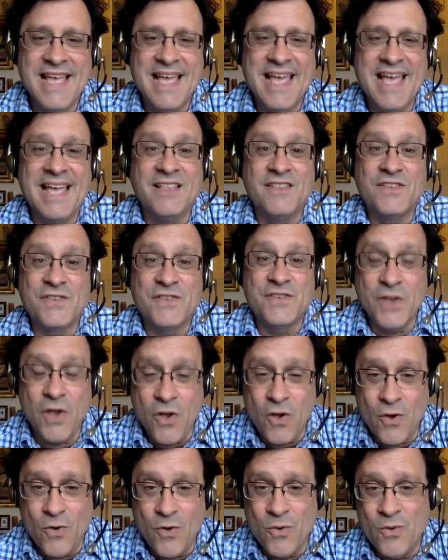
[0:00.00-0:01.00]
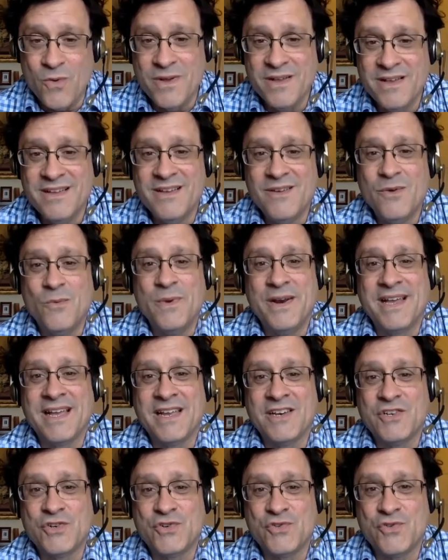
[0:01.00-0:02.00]
And so when I
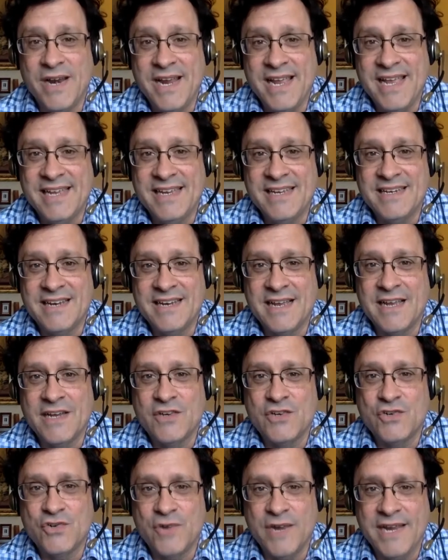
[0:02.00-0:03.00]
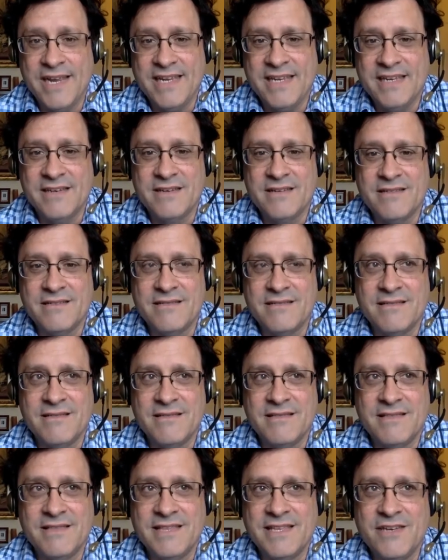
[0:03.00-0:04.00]
got trained, I got trained
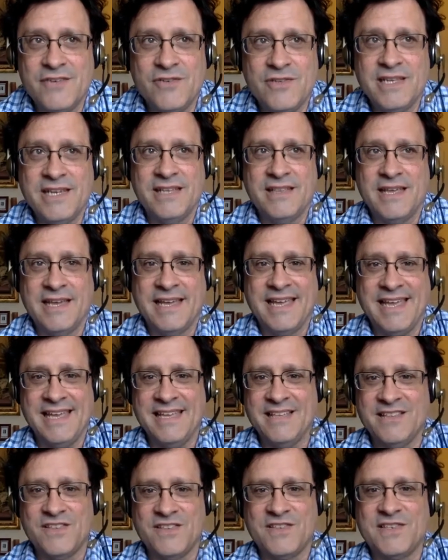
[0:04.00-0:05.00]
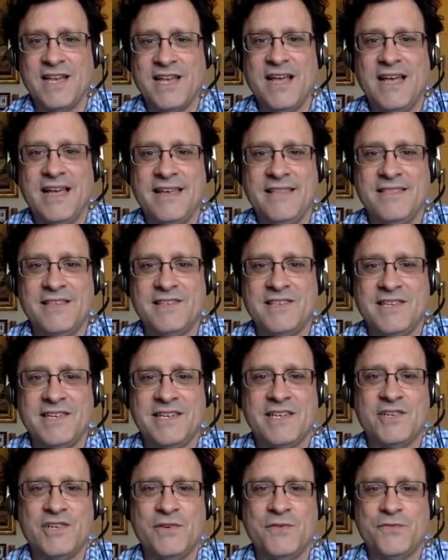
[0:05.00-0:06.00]
literally like inside this
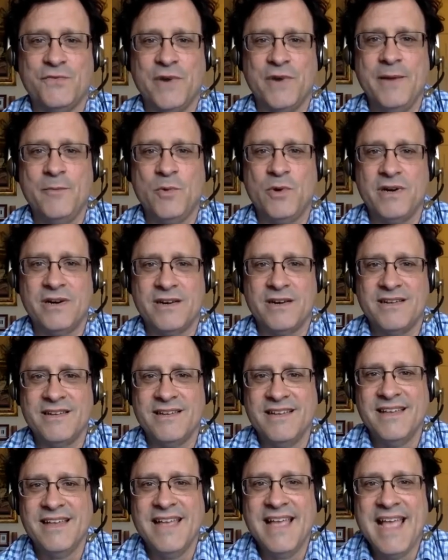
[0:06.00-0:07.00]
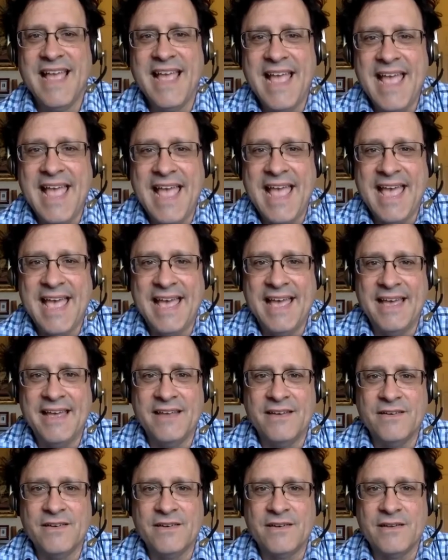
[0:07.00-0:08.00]
addiction framework.
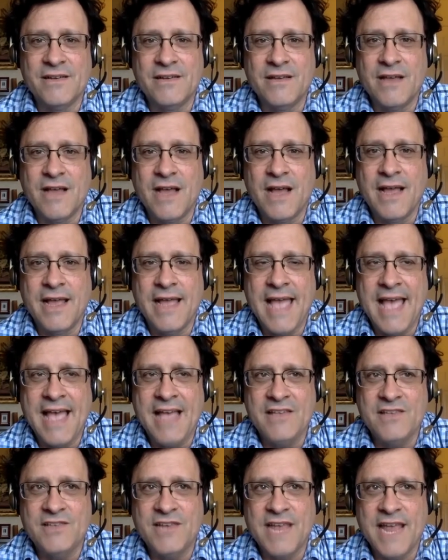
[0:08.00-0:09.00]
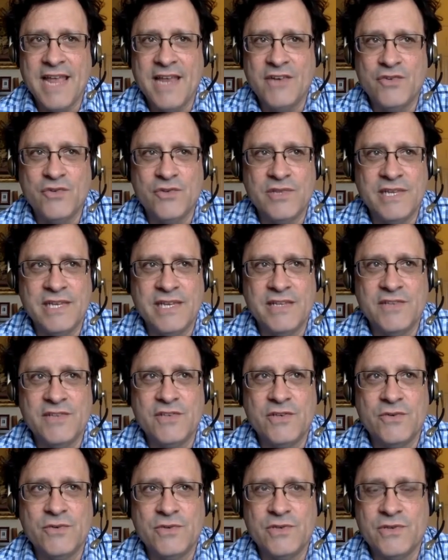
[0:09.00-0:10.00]
And I asked Andrew Leeds,
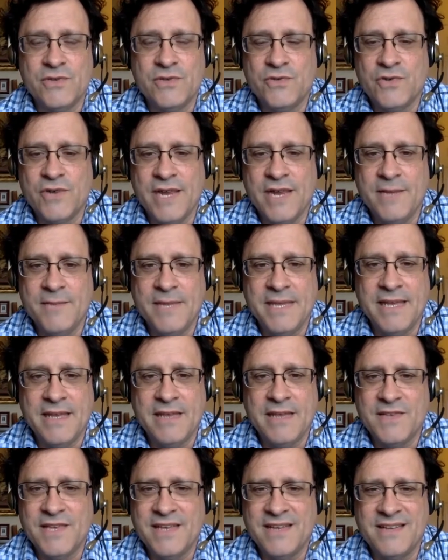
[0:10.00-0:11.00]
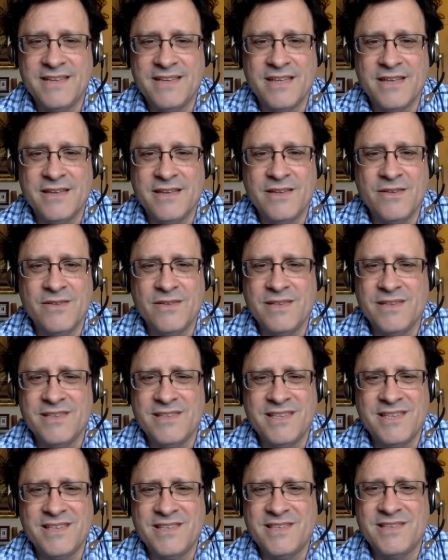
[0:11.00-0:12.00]
who was who trained me, I said, Can you is
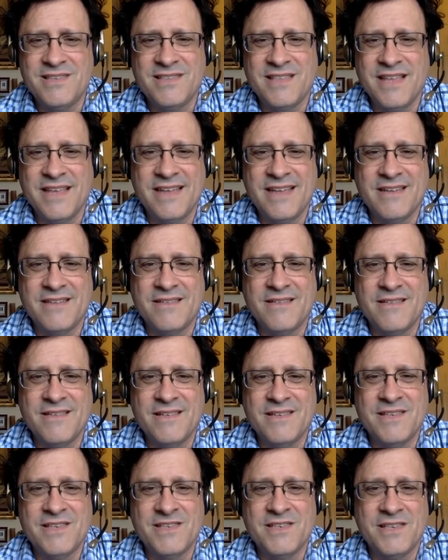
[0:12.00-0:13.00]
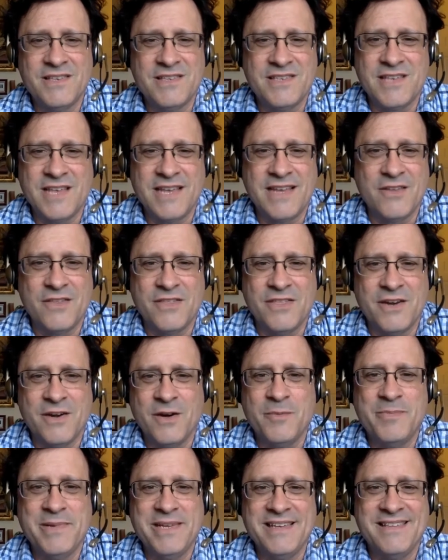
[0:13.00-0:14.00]
this like is this a
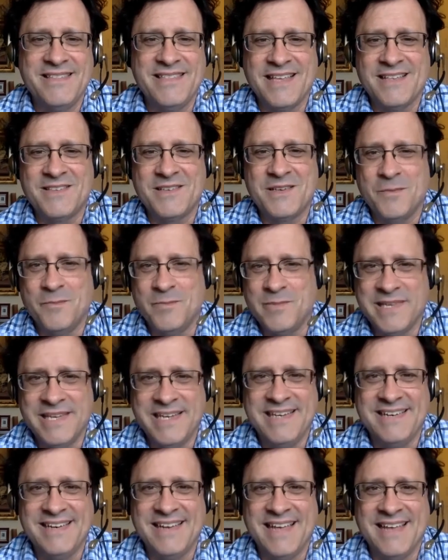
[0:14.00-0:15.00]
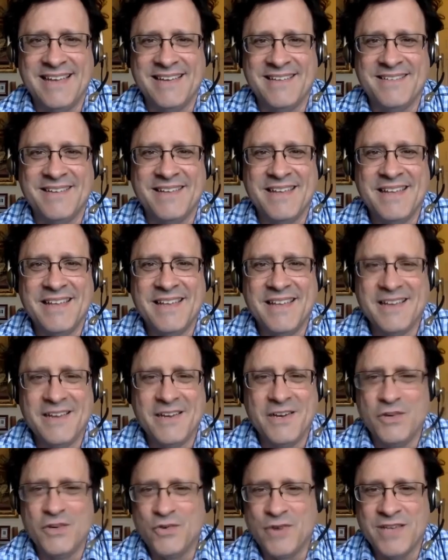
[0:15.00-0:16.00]
psychotherapy that's complete and can
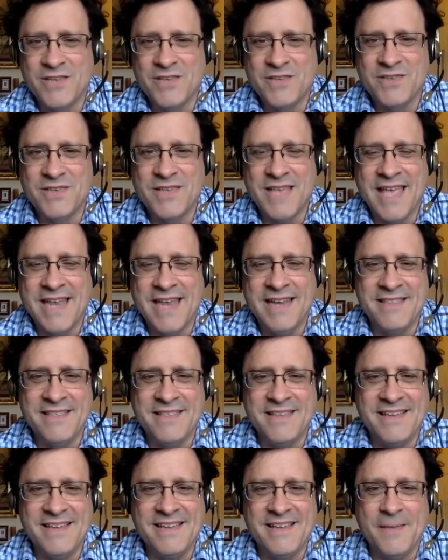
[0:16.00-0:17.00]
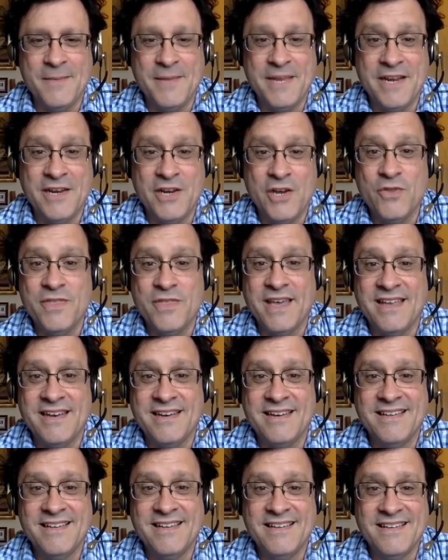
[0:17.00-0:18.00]
address anything? I mean, I know that
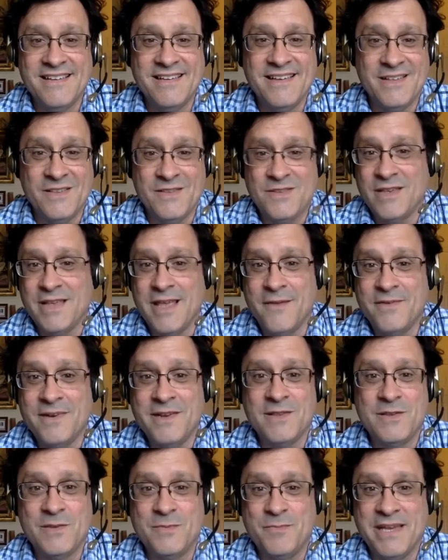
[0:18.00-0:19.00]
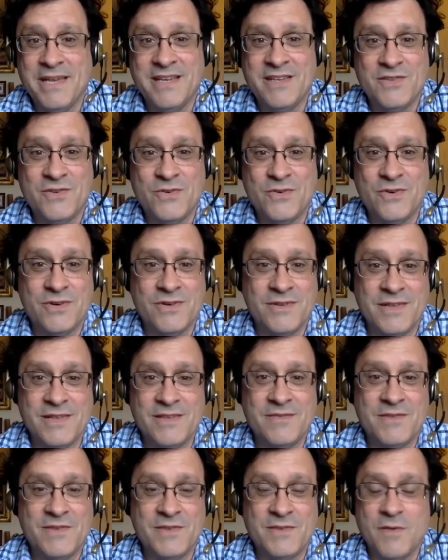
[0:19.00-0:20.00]
it's evidence based or
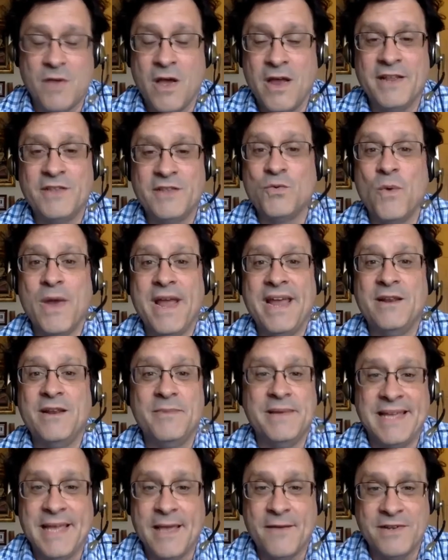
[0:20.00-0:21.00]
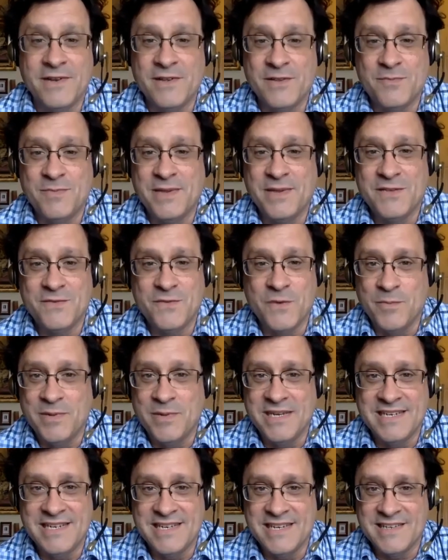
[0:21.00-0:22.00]
it's on its way to being evidence based for
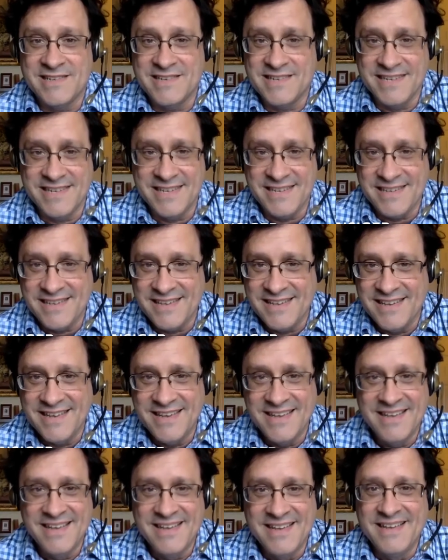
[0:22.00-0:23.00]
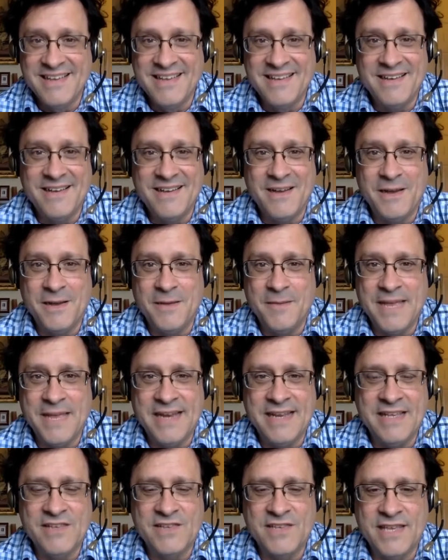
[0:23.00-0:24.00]
PTSD. Um,
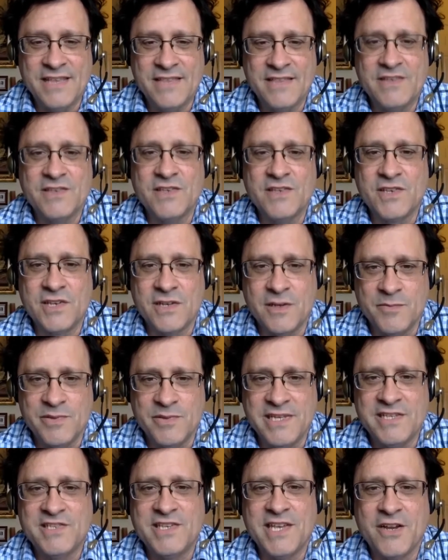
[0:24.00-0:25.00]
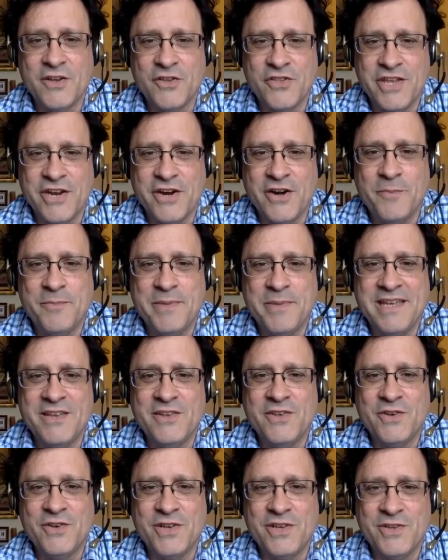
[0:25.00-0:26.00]
and he said, This is a complete psychotherapy
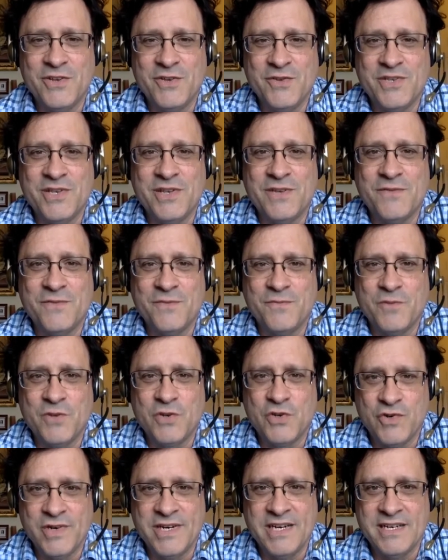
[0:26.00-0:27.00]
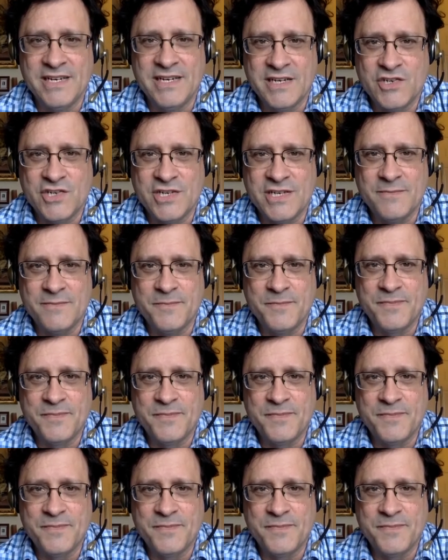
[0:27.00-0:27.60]
and you can use it f- to treat addiction.